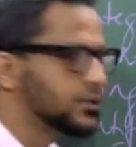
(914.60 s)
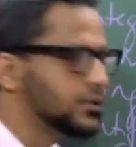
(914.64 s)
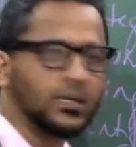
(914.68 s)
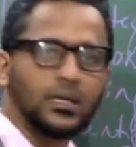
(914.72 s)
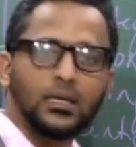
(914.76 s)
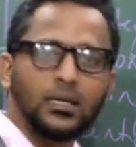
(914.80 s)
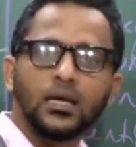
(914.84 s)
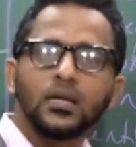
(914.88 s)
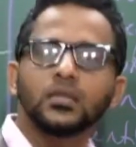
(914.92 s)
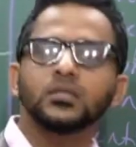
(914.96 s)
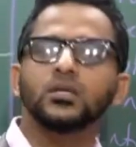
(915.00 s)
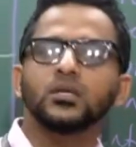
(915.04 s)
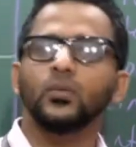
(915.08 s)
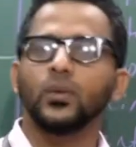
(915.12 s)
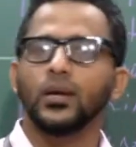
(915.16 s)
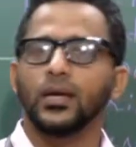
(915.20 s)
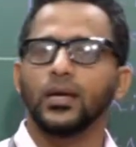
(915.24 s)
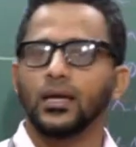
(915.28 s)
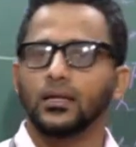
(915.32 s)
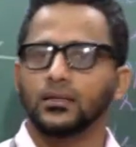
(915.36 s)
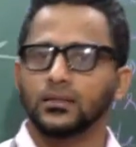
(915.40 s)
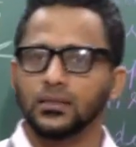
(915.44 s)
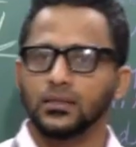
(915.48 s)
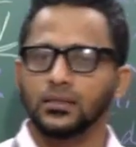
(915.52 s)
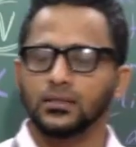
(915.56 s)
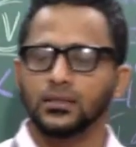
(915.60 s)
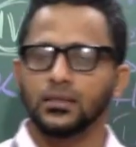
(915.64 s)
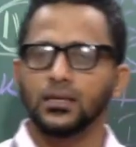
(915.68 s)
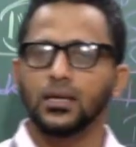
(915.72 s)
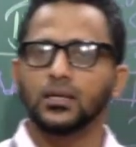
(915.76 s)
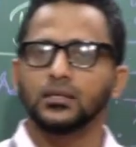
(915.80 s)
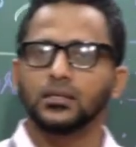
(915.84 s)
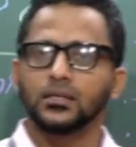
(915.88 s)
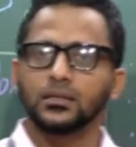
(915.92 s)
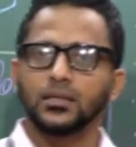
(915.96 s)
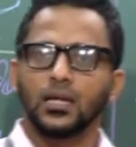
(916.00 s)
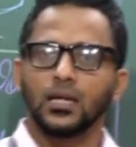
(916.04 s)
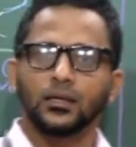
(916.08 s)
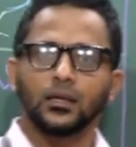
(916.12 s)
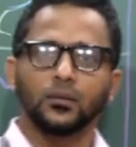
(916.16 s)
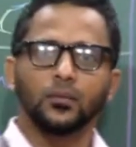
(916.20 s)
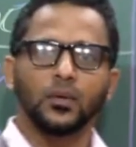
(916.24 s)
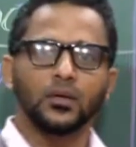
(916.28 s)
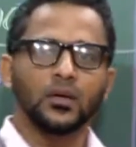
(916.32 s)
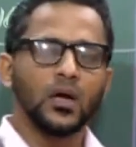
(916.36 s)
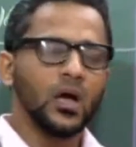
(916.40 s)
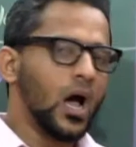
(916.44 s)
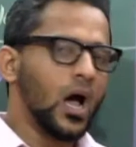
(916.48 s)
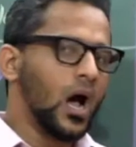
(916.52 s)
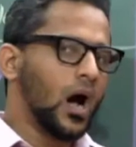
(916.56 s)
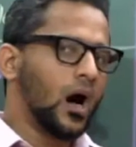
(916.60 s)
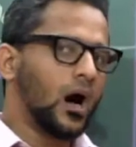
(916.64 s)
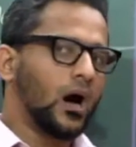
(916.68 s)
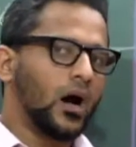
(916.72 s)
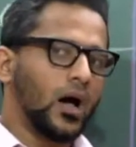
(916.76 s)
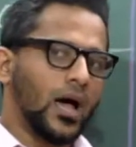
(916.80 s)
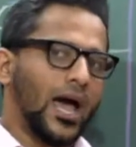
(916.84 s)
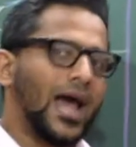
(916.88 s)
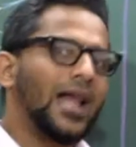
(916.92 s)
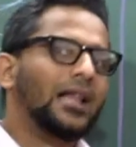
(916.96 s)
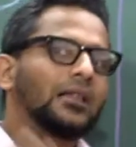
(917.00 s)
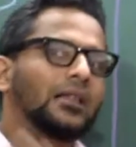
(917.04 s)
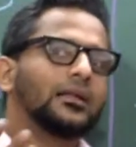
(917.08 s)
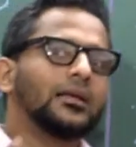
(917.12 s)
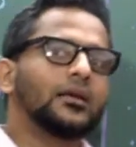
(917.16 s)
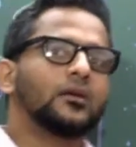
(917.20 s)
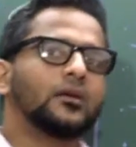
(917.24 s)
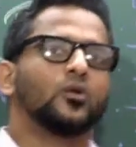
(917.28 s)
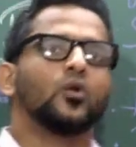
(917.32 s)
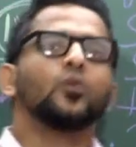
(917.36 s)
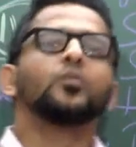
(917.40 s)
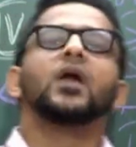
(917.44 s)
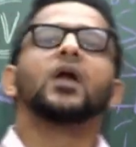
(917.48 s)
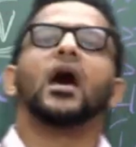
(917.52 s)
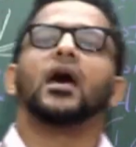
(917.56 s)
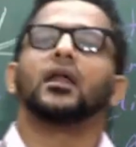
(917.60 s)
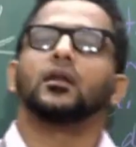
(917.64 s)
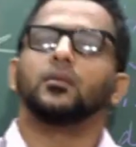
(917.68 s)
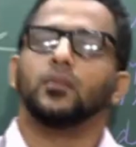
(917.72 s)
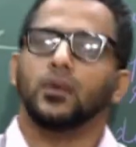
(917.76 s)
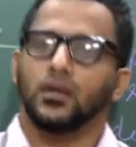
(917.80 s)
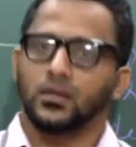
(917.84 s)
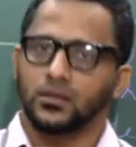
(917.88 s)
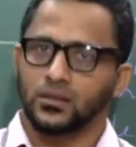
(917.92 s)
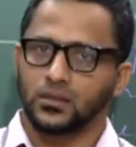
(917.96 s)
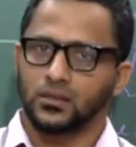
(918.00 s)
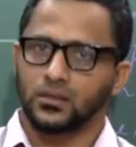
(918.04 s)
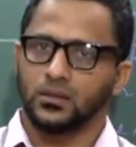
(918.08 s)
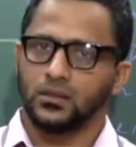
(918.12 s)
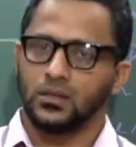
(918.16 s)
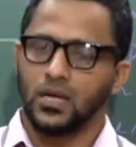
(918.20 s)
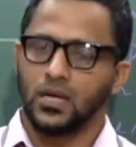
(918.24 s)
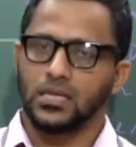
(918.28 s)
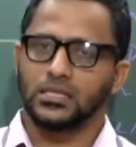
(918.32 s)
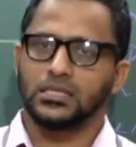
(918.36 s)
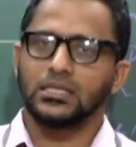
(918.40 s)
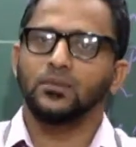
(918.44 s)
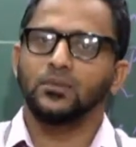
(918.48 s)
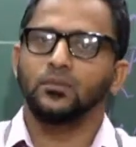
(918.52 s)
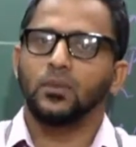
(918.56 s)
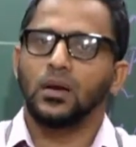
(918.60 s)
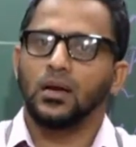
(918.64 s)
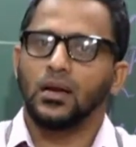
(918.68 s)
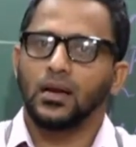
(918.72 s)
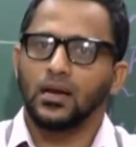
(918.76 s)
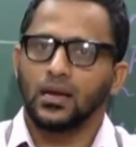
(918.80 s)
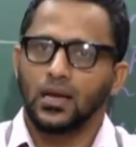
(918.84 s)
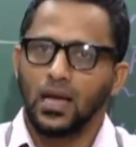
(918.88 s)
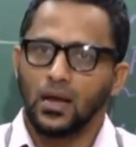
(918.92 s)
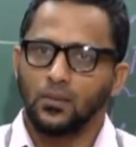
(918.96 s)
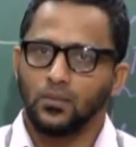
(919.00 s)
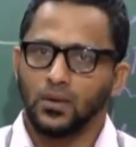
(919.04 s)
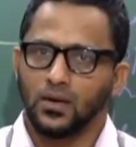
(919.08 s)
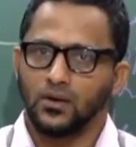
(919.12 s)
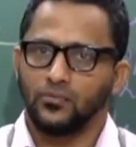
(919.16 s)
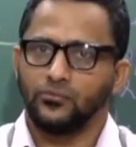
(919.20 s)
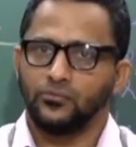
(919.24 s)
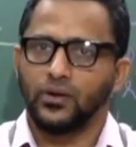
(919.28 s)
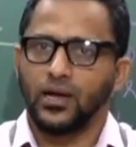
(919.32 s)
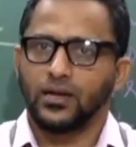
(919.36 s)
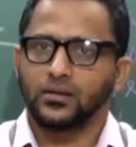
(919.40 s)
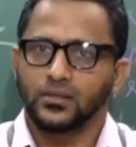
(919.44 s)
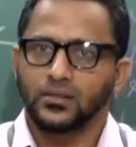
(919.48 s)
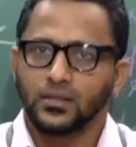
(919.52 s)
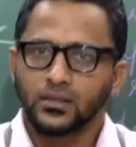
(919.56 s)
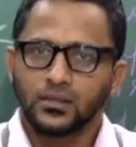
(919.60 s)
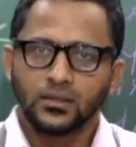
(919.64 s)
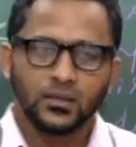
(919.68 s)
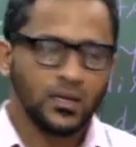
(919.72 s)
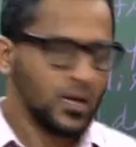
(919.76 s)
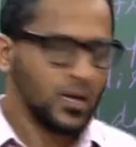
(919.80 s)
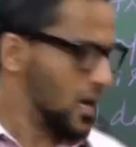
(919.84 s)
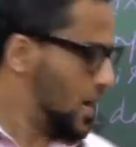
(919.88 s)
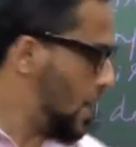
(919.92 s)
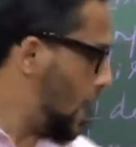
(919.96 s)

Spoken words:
synergy we can say. Synergy is nothing but healthy group dynamics. Team building can be reflected.